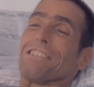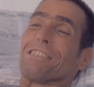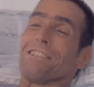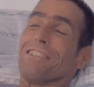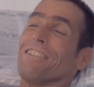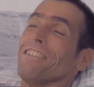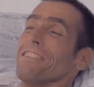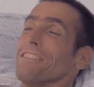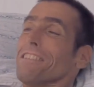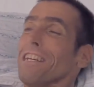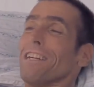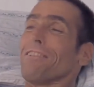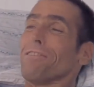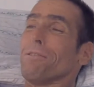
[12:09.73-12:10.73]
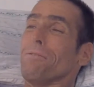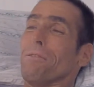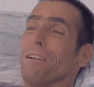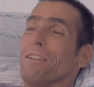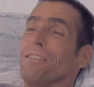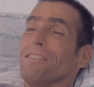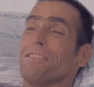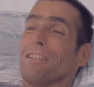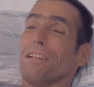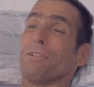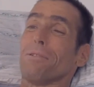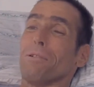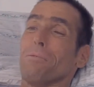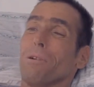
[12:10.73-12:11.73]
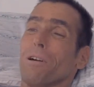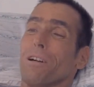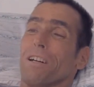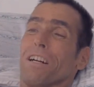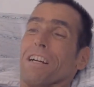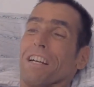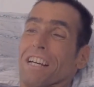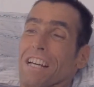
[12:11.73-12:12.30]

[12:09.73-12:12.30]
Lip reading: sister in the sacred work.